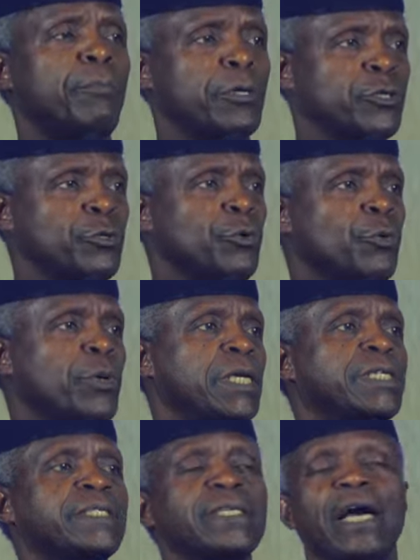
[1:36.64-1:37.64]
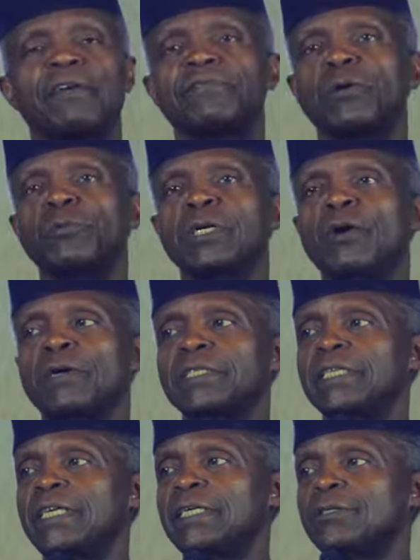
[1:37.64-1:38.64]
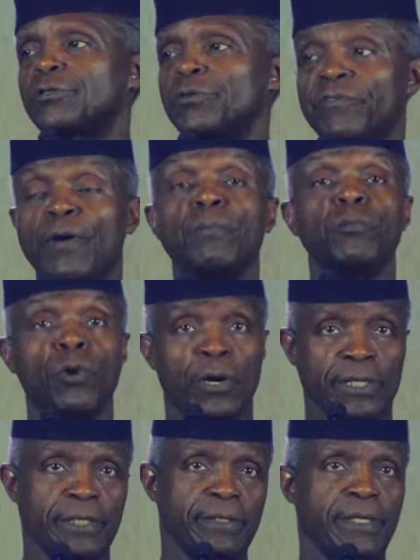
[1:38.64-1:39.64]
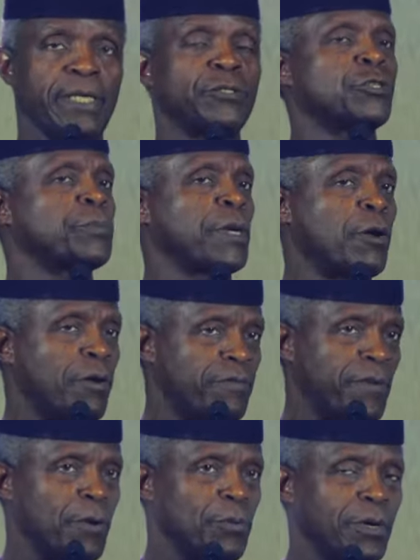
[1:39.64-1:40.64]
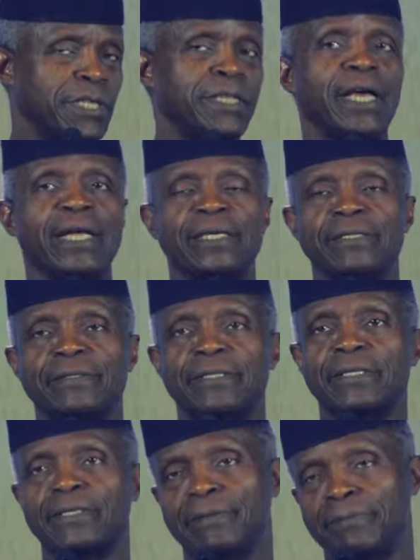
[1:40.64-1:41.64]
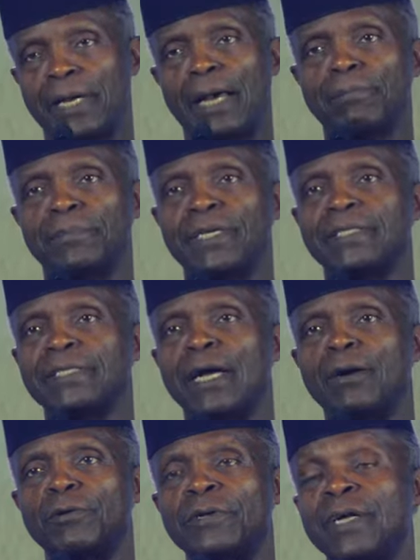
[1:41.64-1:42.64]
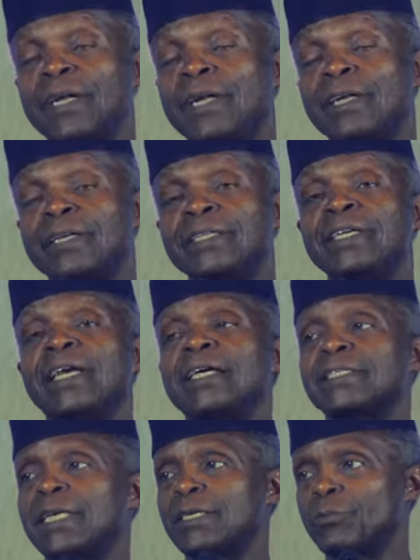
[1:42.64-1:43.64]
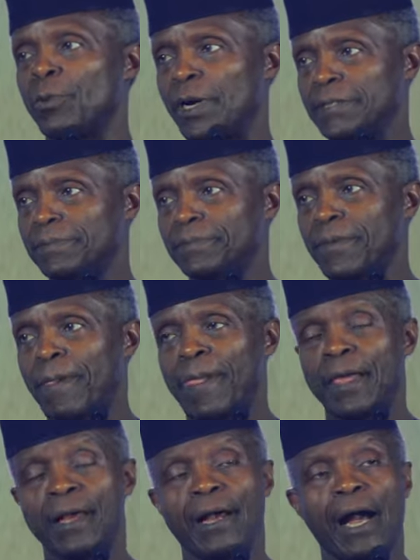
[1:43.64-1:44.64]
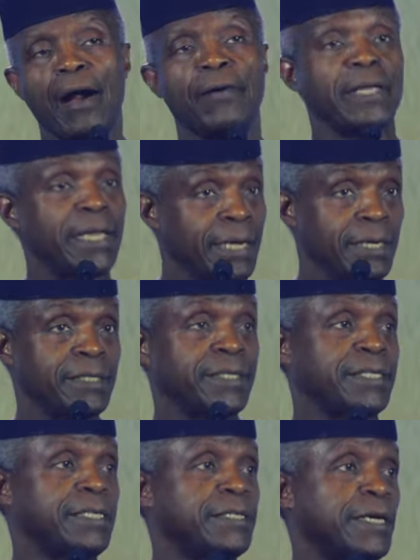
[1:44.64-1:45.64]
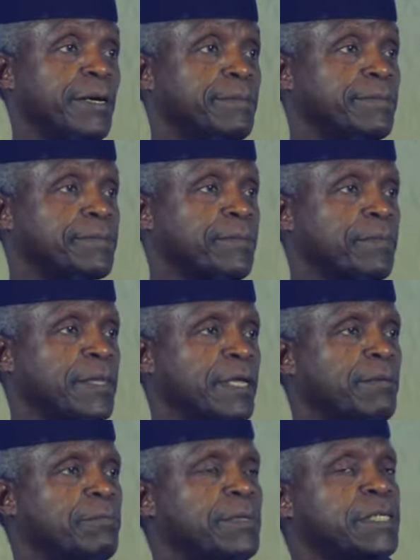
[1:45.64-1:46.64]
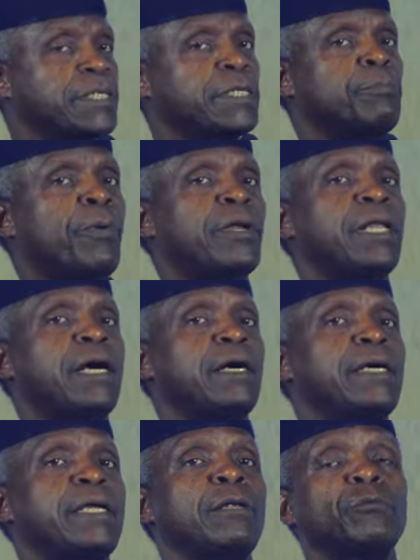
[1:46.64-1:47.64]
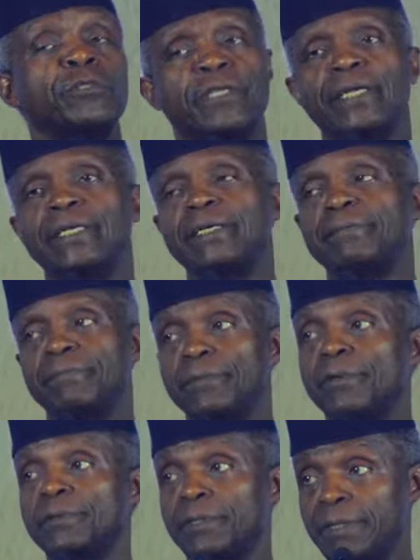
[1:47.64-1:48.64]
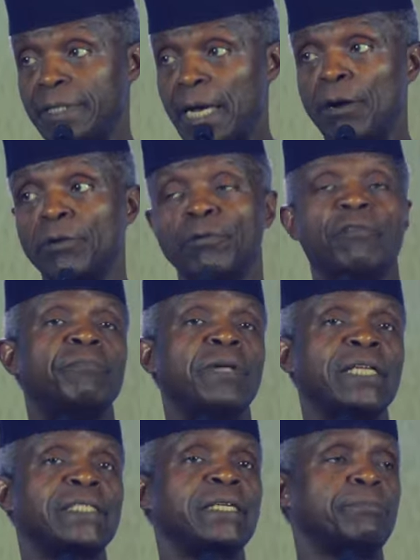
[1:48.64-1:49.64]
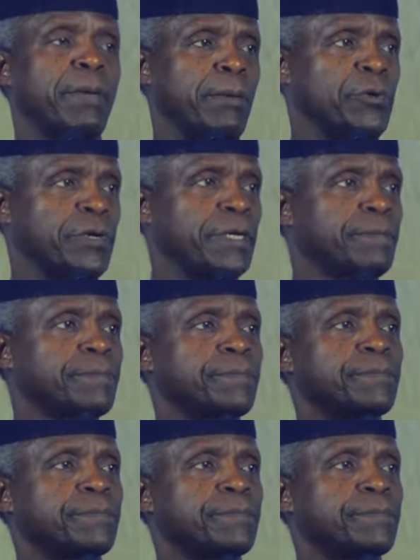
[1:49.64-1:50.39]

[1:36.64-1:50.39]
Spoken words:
But 2 weeks after we got into Form 1, it used to be called Form 1 then, it's now GSS 1, our English teacher, Mrs. Bola Elushade, now of blessed memory,